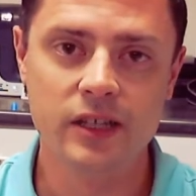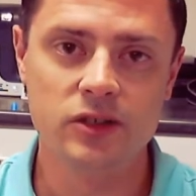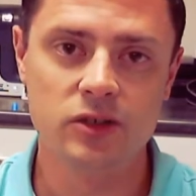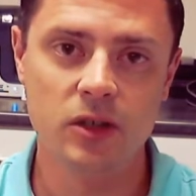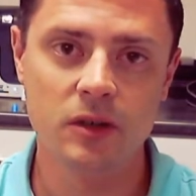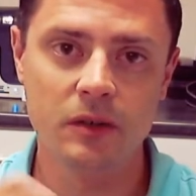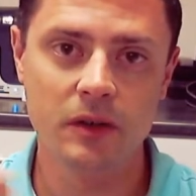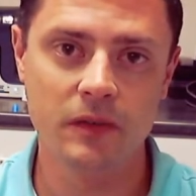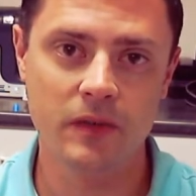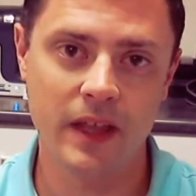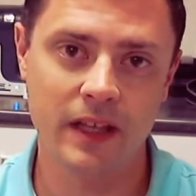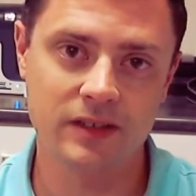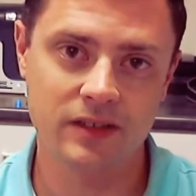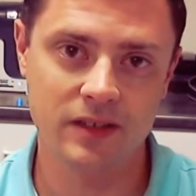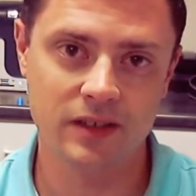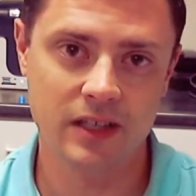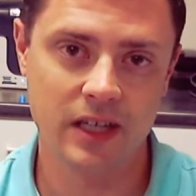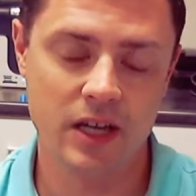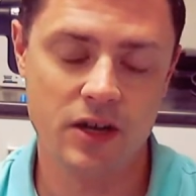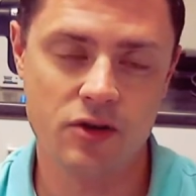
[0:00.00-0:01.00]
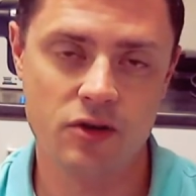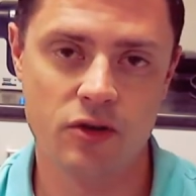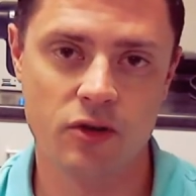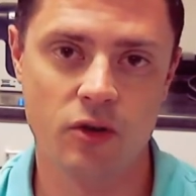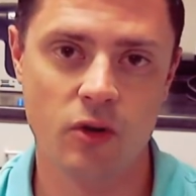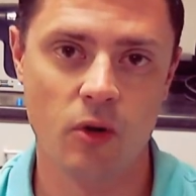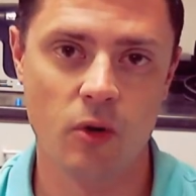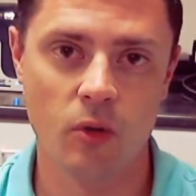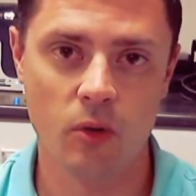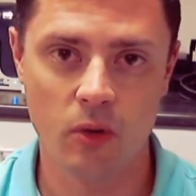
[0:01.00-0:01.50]
So even if that's a 10-year
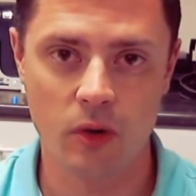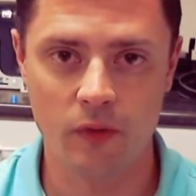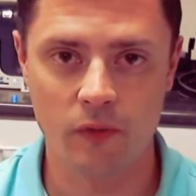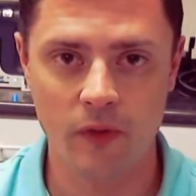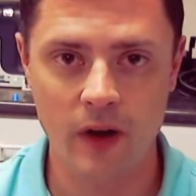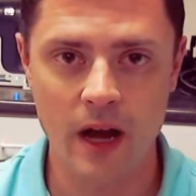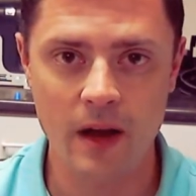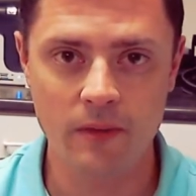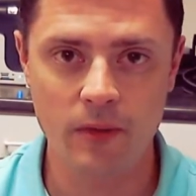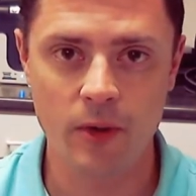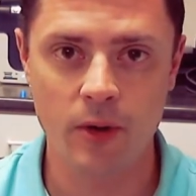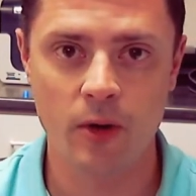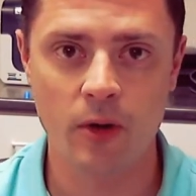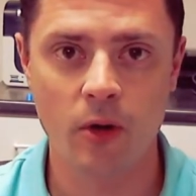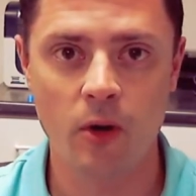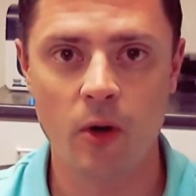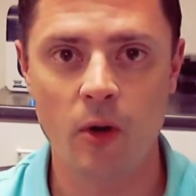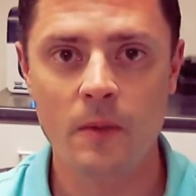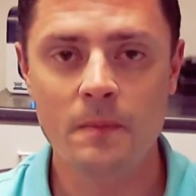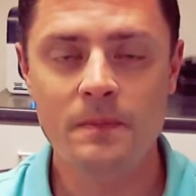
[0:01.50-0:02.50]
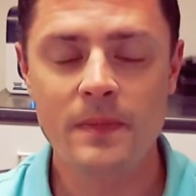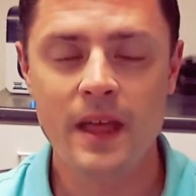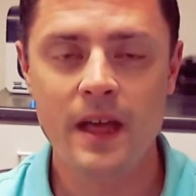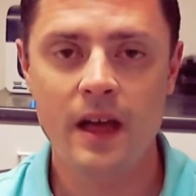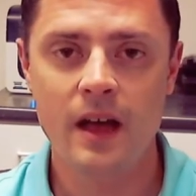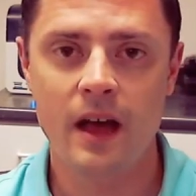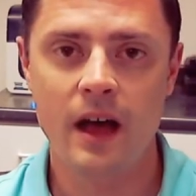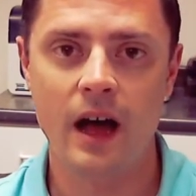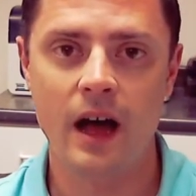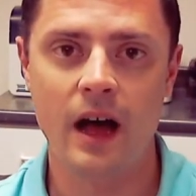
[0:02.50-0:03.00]
goal or a 5-year goal,
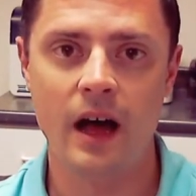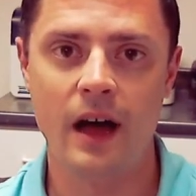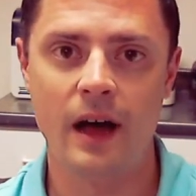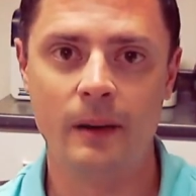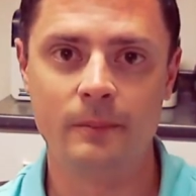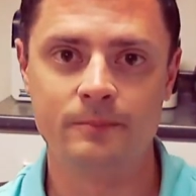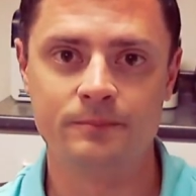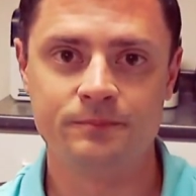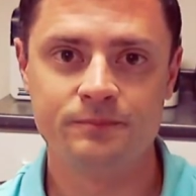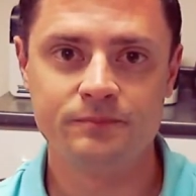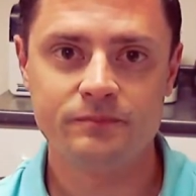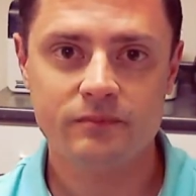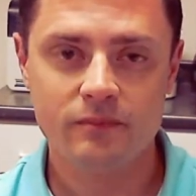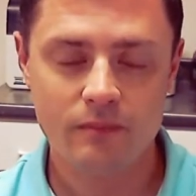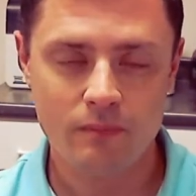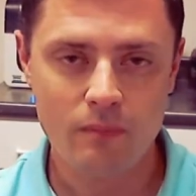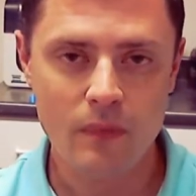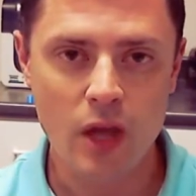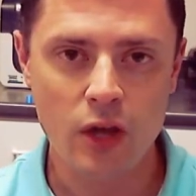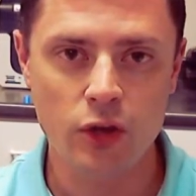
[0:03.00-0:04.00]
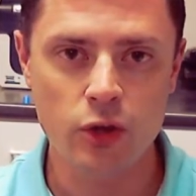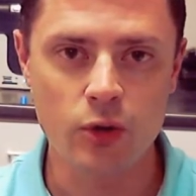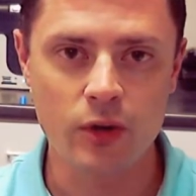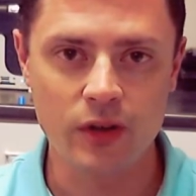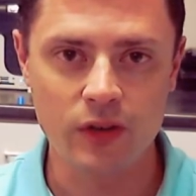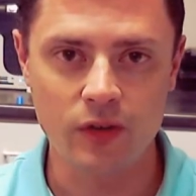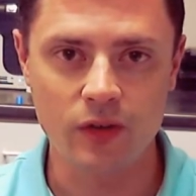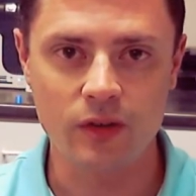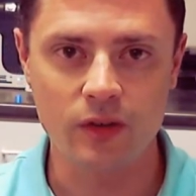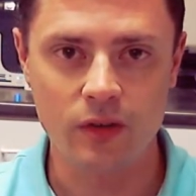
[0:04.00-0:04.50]
you
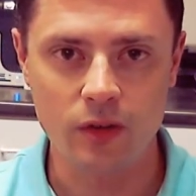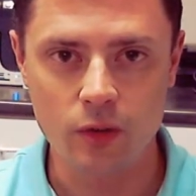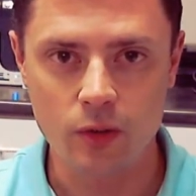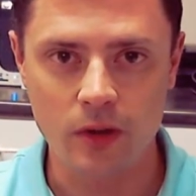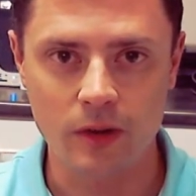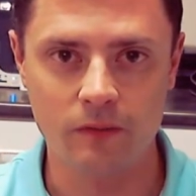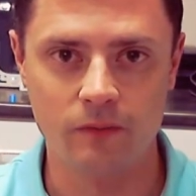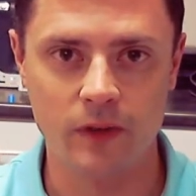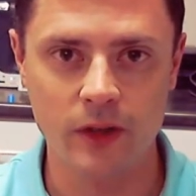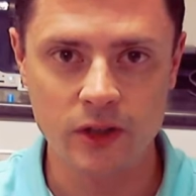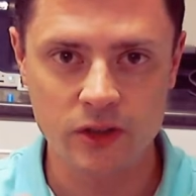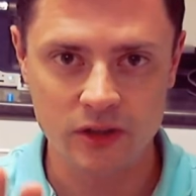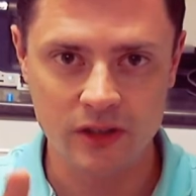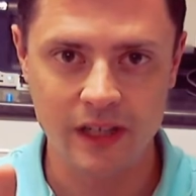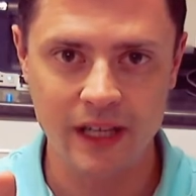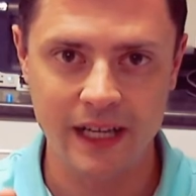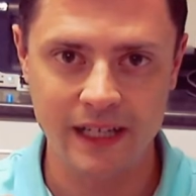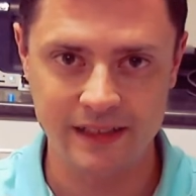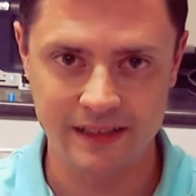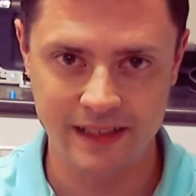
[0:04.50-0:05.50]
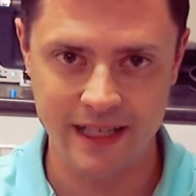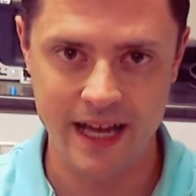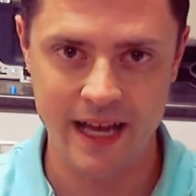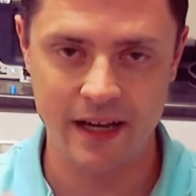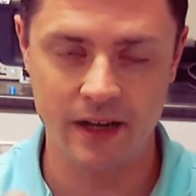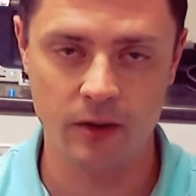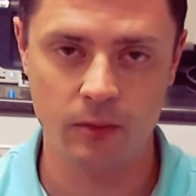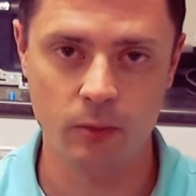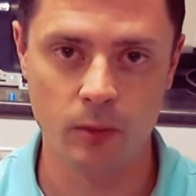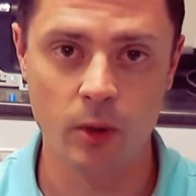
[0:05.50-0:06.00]
can visualize
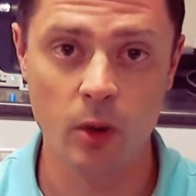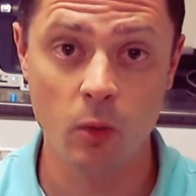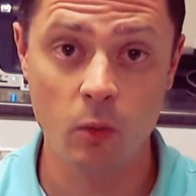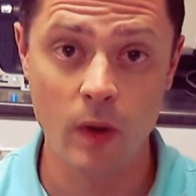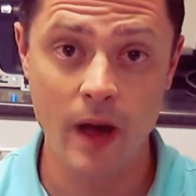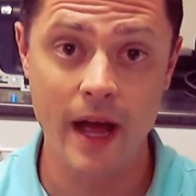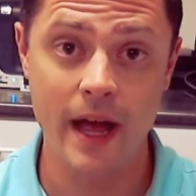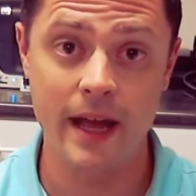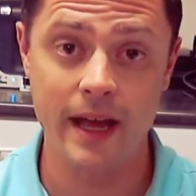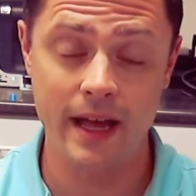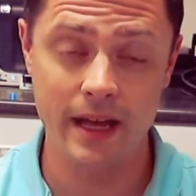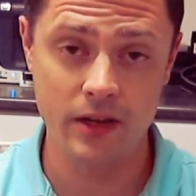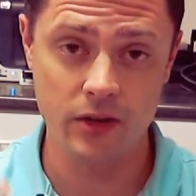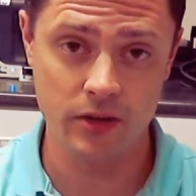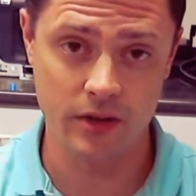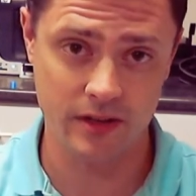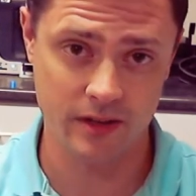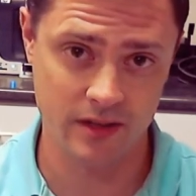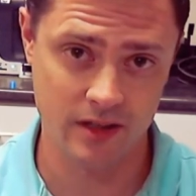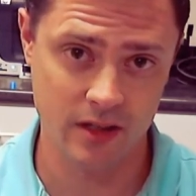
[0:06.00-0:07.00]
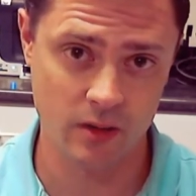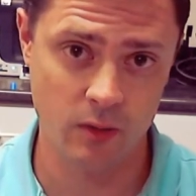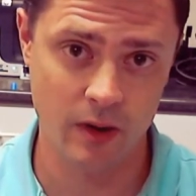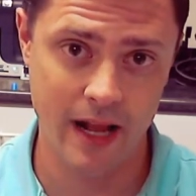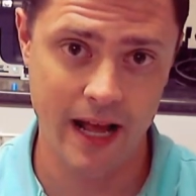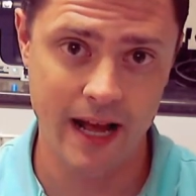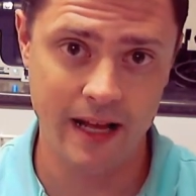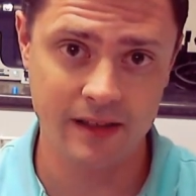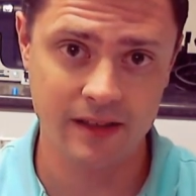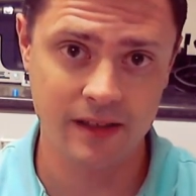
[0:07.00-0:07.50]
that in a real way, and you can see
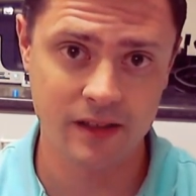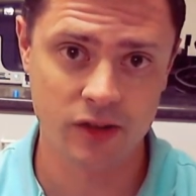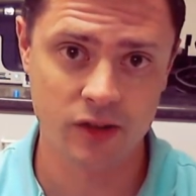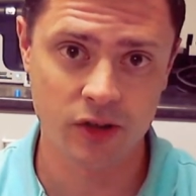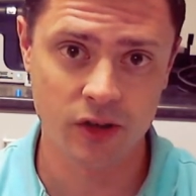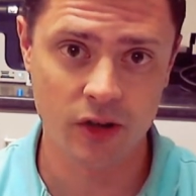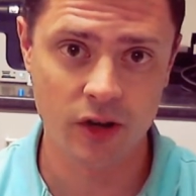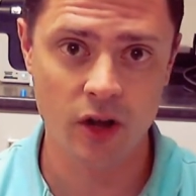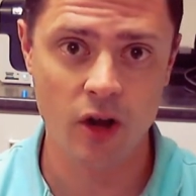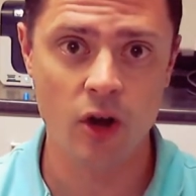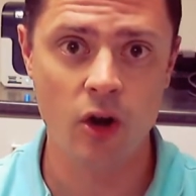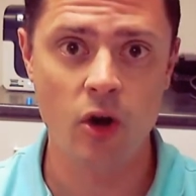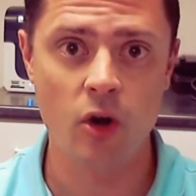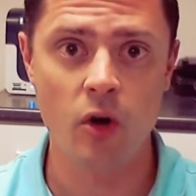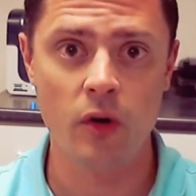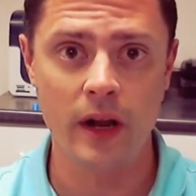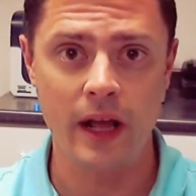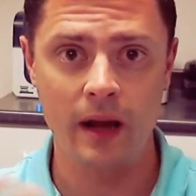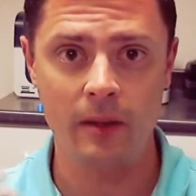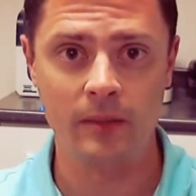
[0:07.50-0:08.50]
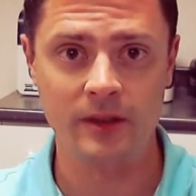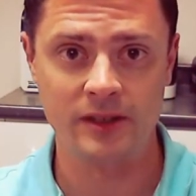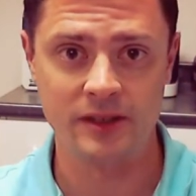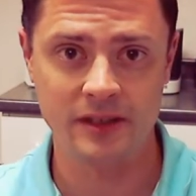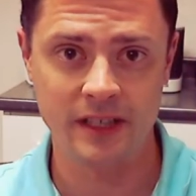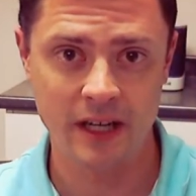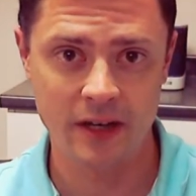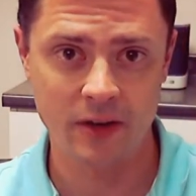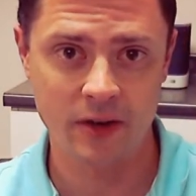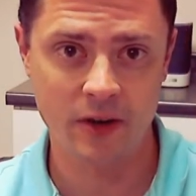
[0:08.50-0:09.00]
what assets you're going to own, how
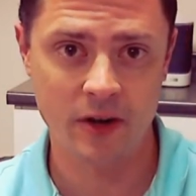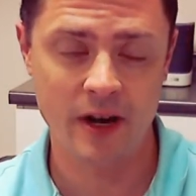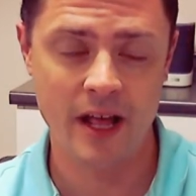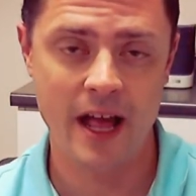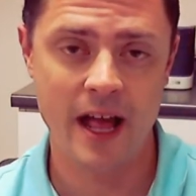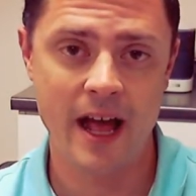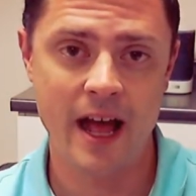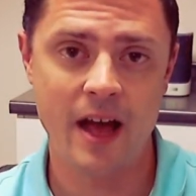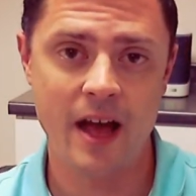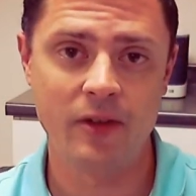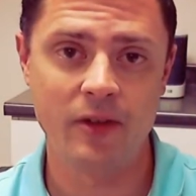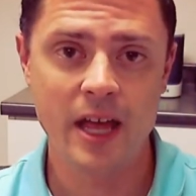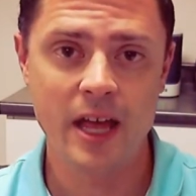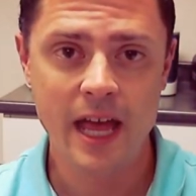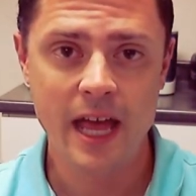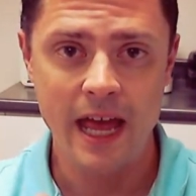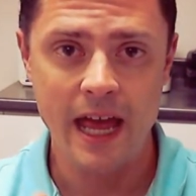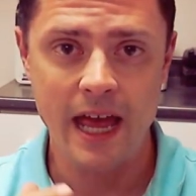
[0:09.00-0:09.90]
much debt you're going to have,